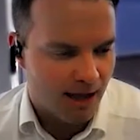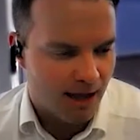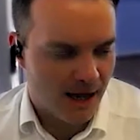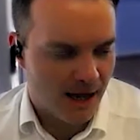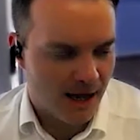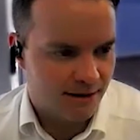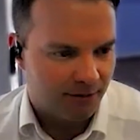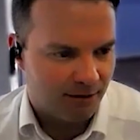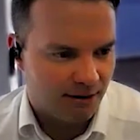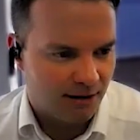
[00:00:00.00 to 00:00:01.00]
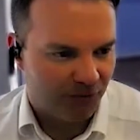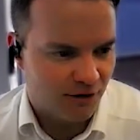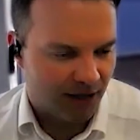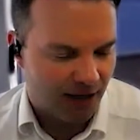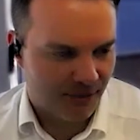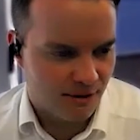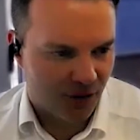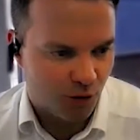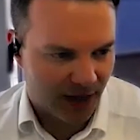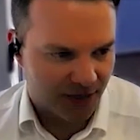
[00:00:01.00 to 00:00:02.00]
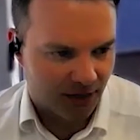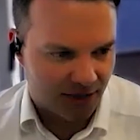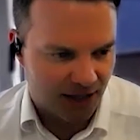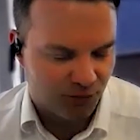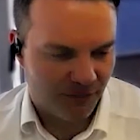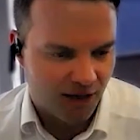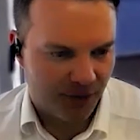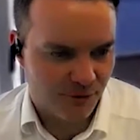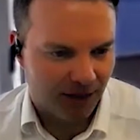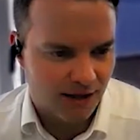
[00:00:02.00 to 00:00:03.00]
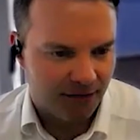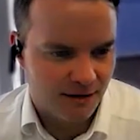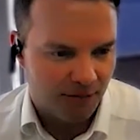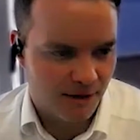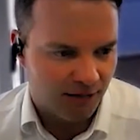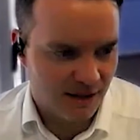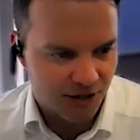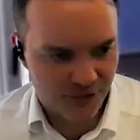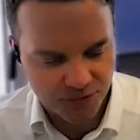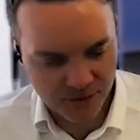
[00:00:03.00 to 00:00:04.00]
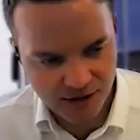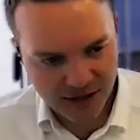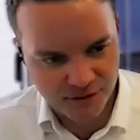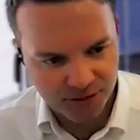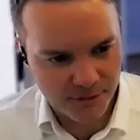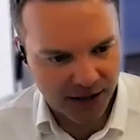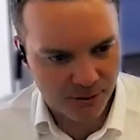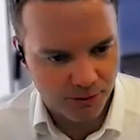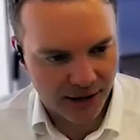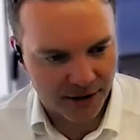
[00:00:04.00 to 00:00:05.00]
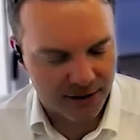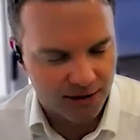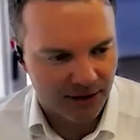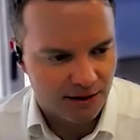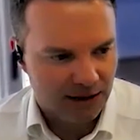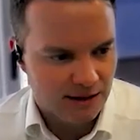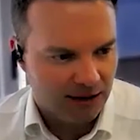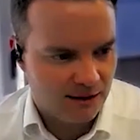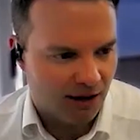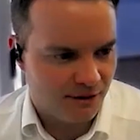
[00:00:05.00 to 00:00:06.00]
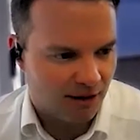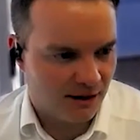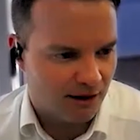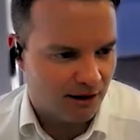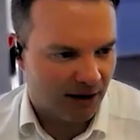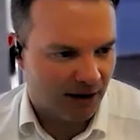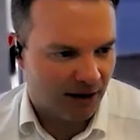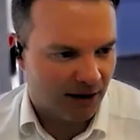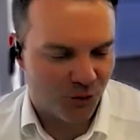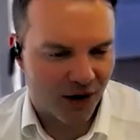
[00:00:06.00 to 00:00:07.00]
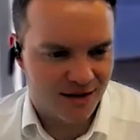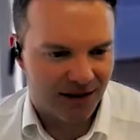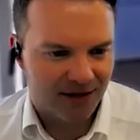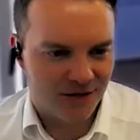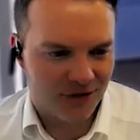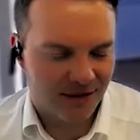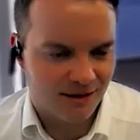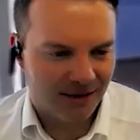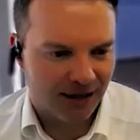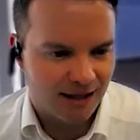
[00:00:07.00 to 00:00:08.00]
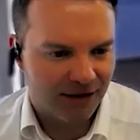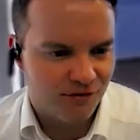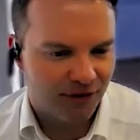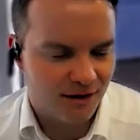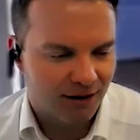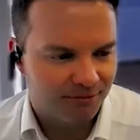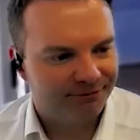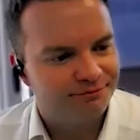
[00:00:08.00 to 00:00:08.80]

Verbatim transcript: and given the quick success we've had with lithium and the interest we've had from the bigger players, I think uh, yeah, it was a wise decision to to leave the